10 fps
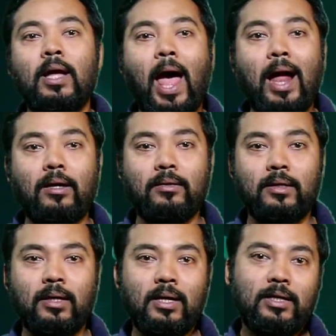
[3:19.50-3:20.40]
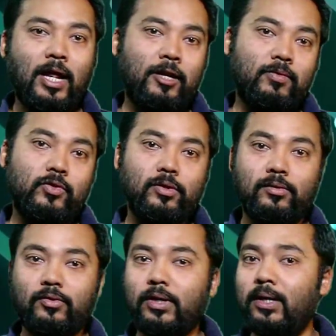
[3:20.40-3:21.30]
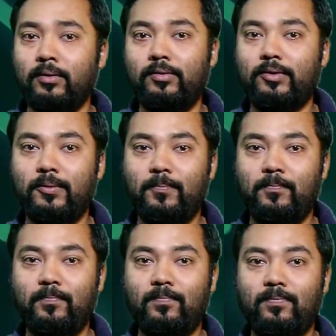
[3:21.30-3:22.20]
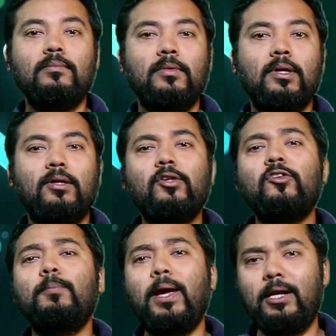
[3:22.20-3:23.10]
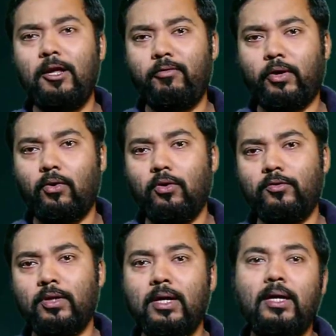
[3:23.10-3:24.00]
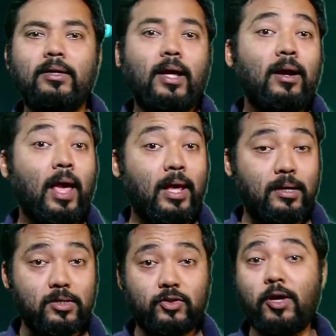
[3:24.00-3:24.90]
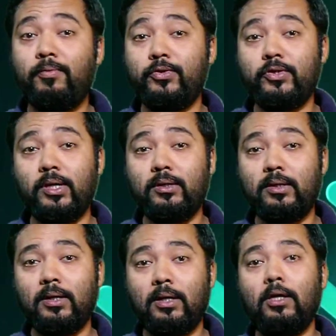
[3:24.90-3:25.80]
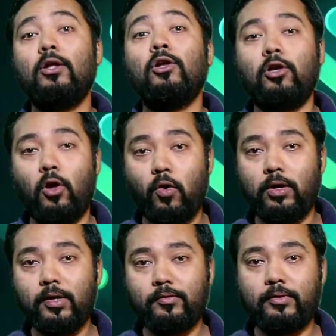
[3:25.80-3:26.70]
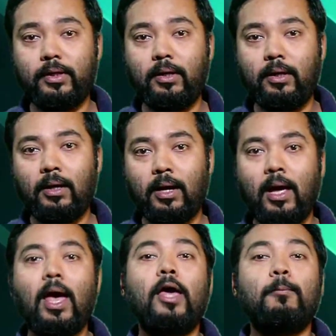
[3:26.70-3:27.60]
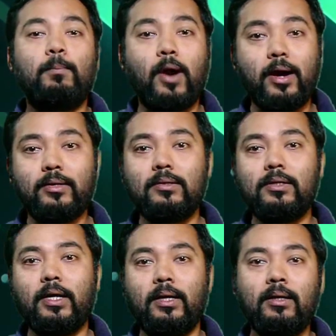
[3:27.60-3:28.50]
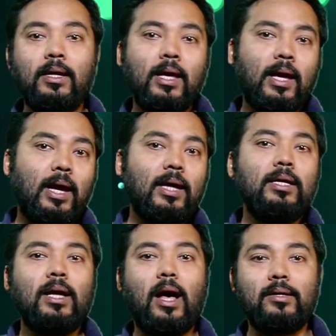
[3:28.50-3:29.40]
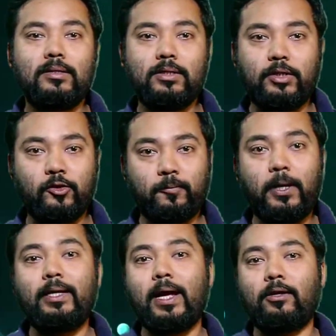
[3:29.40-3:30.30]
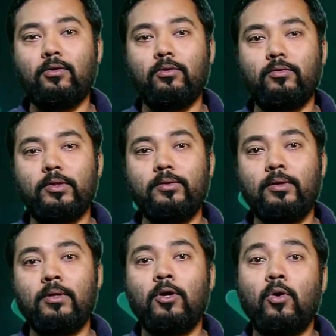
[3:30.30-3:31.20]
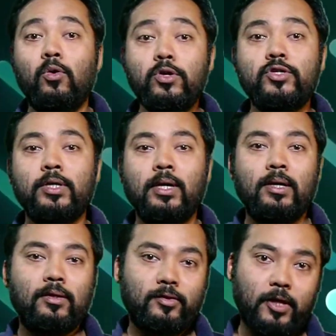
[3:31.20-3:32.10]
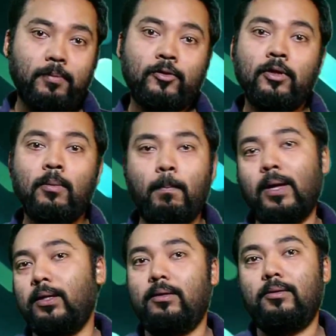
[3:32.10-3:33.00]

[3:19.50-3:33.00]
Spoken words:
and television screens. This is mainly because they are energy efficient, long-lasting and brighter than any other display technologies, which saves money.